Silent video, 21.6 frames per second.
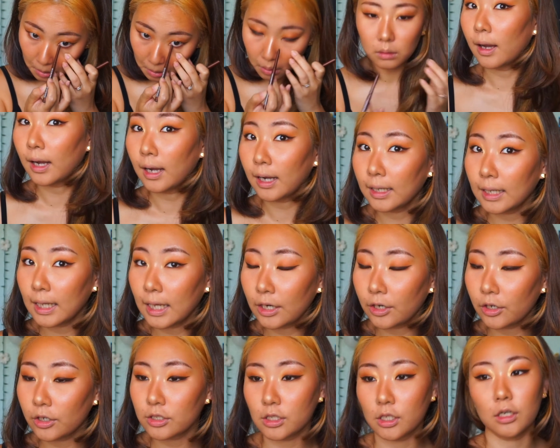
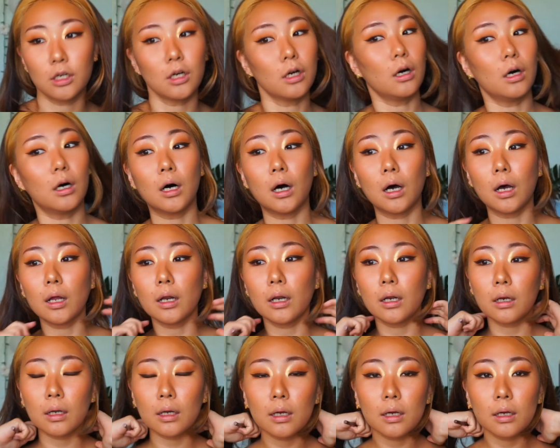Eyeliners are
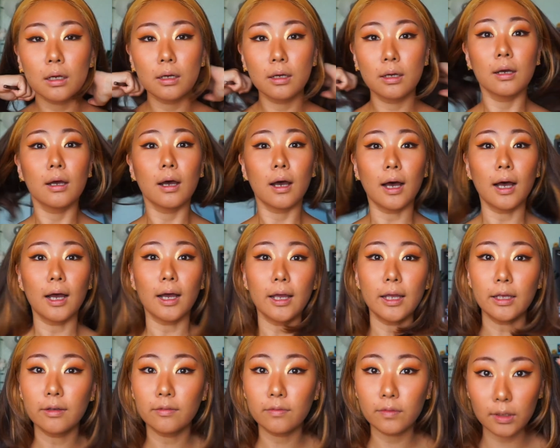on. I
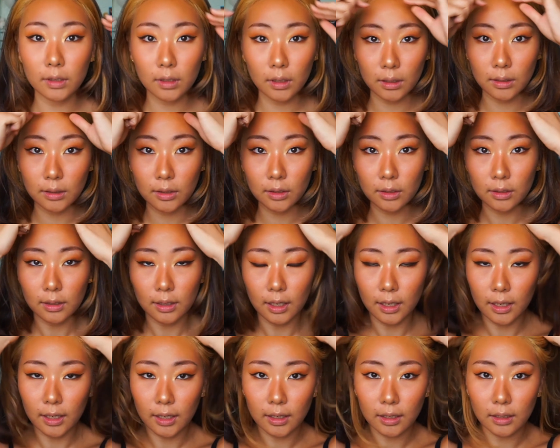even
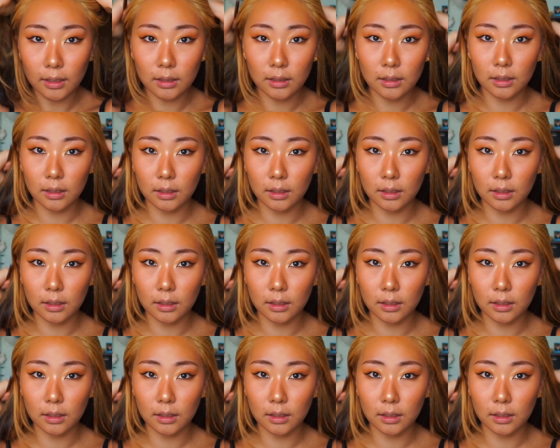underlined